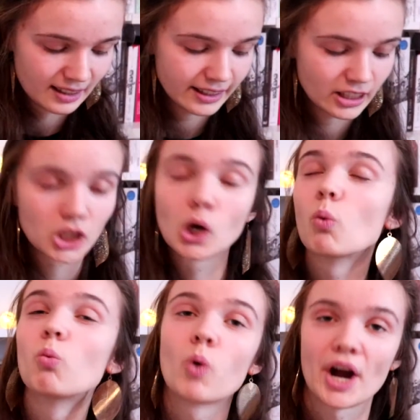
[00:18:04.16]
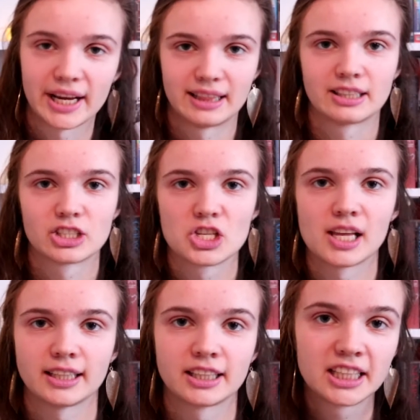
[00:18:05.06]
Like, go wild,
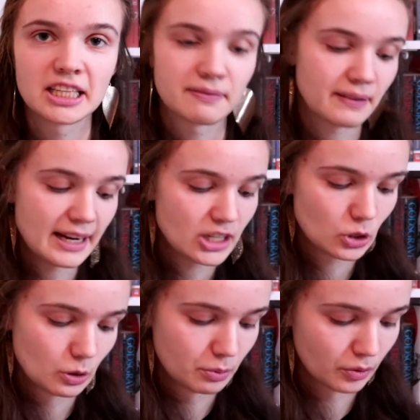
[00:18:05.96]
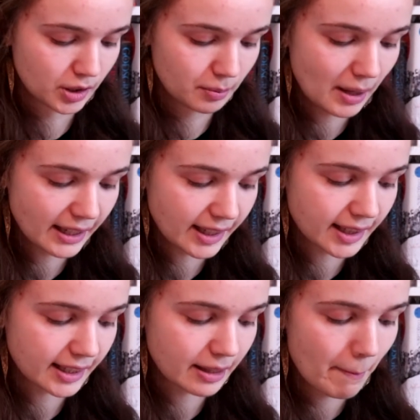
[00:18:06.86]
like deface your book, make it
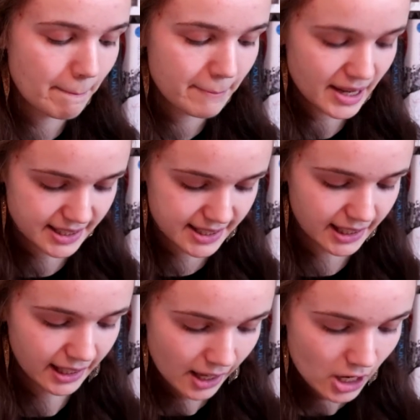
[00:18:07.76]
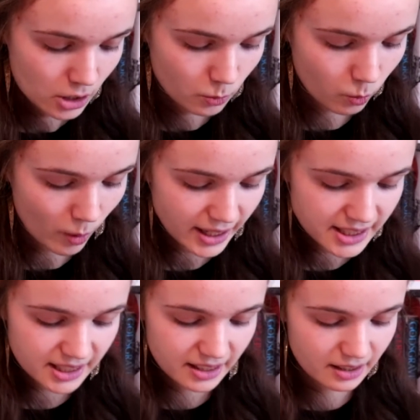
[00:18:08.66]
like messy,
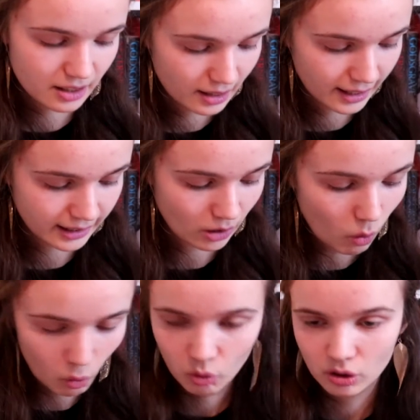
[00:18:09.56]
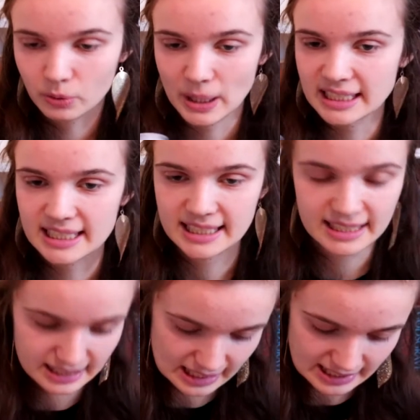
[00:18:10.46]
write like all around the
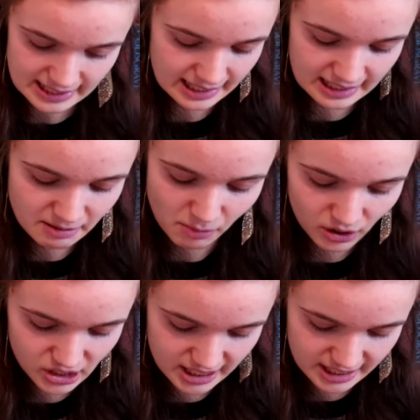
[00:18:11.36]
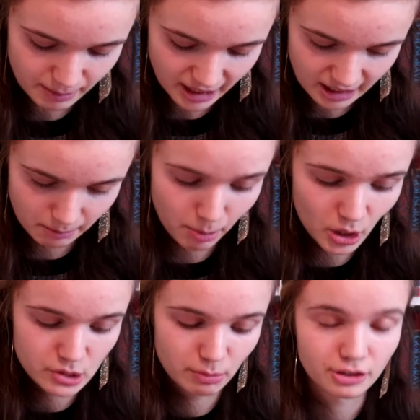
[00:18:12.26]
sentences and in the margins and make it
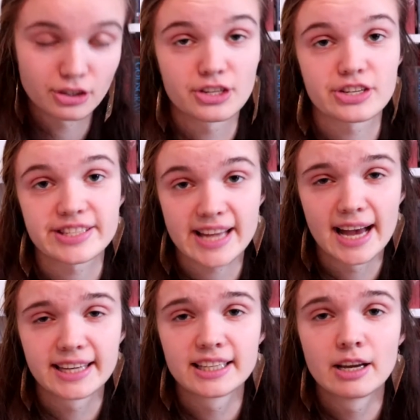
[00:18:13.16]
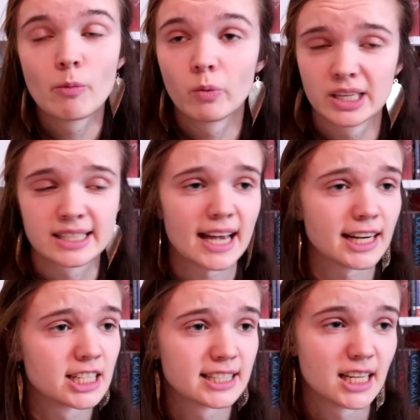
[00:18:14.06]
impossible to understand what is
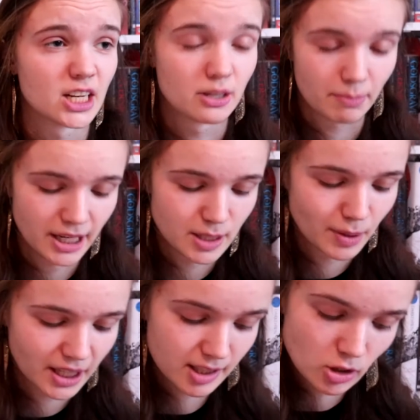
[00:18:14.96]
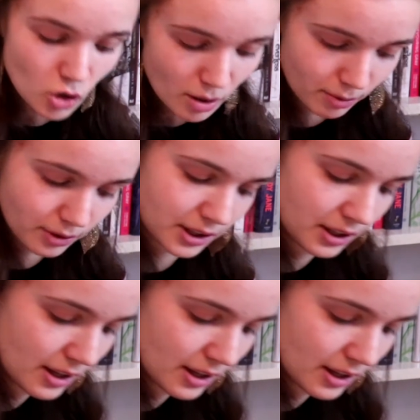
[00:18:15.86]
actually said on the page, because it's your book